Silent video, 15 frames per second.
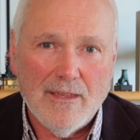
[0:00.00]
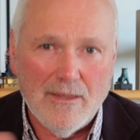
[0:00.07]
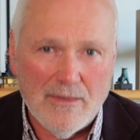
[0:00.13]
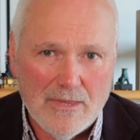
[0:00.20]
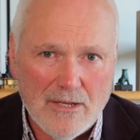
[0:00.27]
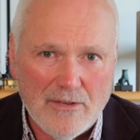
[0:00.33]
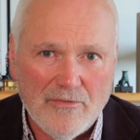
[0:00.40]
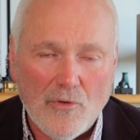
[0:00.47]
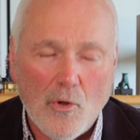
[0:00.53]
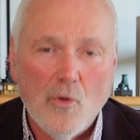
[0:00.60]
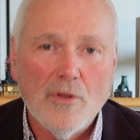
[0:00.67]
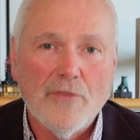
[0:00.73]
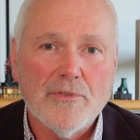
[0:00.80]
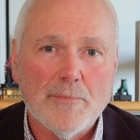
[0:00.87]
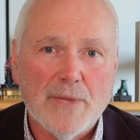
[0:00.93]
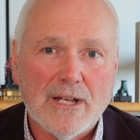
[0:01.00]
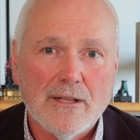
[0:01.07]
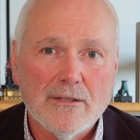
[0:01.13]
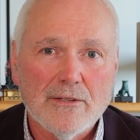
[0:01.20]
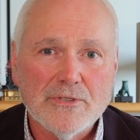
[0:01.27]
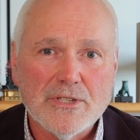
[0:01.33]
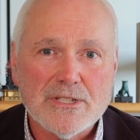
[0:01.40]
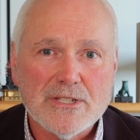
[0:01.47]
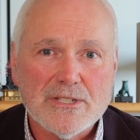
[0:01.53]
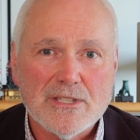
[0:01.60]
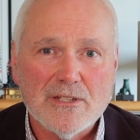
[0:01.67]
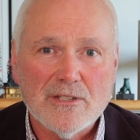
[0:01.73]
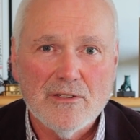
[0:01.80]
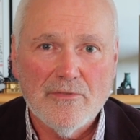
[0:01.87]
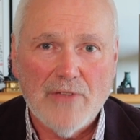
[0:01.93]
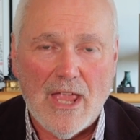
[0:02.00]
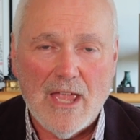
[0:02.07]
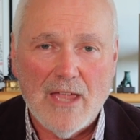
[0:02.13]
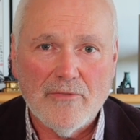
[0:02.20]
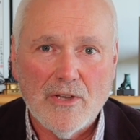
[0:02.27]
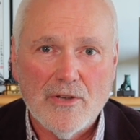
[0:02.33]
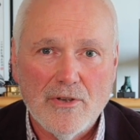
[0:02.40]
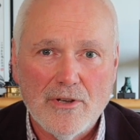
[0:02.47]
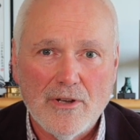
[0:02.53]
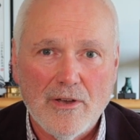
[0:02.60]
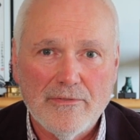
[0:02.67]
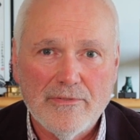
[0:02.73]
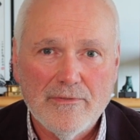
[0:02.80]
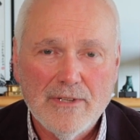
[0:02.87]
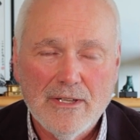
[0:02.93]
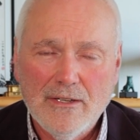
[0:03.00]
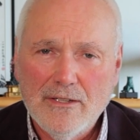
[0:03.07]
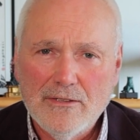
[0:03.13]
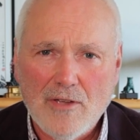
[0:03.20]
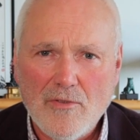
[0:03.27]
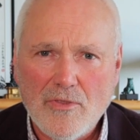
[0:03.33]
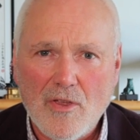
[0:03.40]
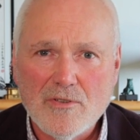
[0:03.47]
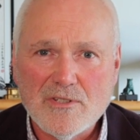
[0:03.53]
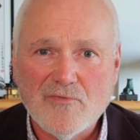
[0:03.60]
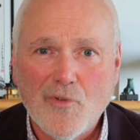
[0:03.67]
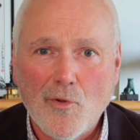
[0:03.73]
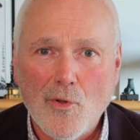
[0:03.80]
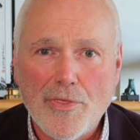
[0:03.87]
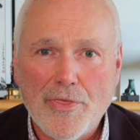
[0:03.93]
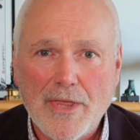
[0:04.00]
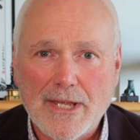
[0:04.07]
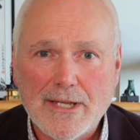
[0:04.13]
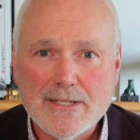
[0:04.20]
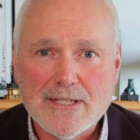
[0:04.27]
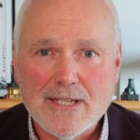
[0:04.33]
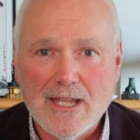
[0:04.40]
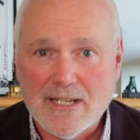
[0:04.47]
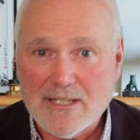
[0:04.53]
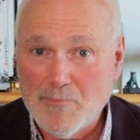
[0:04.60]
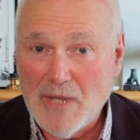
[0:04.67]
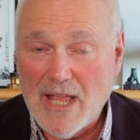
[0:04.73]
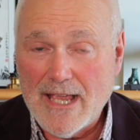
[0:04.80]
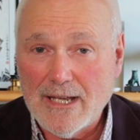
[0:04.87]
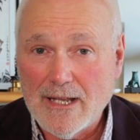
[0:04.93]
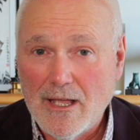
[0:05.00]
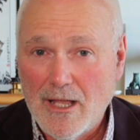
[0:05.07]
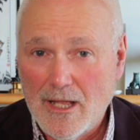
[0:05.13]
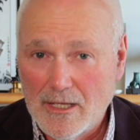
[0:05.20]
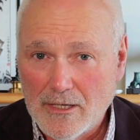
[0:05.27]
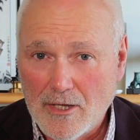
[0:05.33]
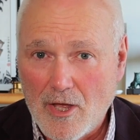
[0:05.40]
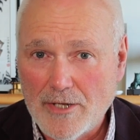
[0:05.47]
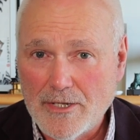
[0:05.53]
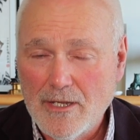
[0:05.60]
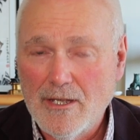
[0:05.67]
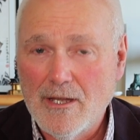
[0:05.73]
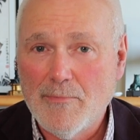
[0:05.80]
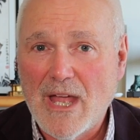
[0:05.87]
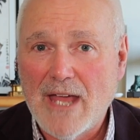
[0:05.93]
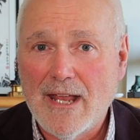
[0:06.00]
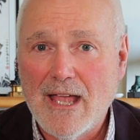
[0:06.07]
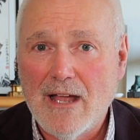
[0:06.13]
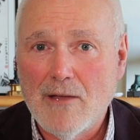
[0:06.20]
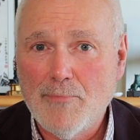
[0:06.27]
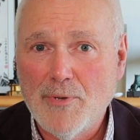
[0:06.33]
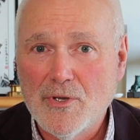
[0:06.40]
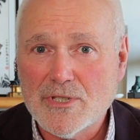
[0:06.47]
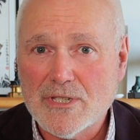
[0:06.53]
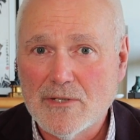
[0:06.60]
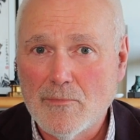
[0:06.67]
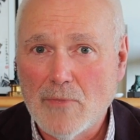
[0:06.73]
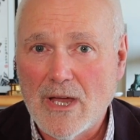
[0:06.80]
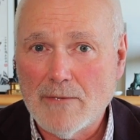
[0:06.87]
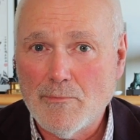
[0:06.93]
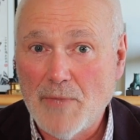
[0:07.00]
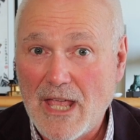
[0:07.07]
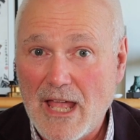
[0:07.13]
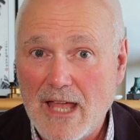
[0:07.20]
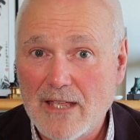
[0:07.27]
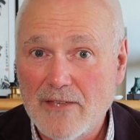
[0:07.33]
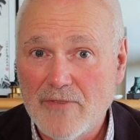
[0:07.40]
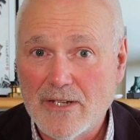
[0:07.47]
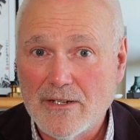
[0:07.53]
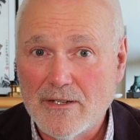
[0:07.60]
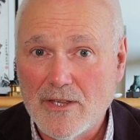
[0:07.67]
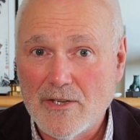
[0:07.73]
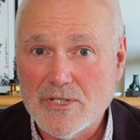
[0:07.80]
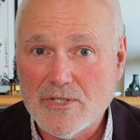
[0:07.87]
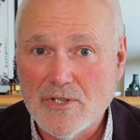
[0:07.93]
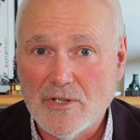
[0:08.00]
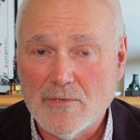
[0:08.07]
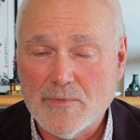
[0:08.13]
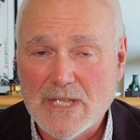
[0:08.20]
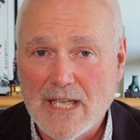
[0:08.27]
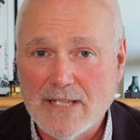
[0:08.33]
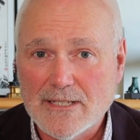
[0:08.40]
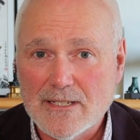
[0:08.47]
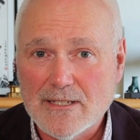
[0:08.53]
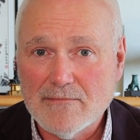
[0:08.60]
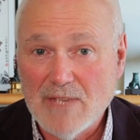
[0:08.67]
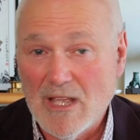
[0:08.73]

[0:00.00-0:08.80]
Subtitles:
Think of all of the mental illnesses that you've ever heard of. Don't those 4 things explain a lot about how a person might behave under those circumstances?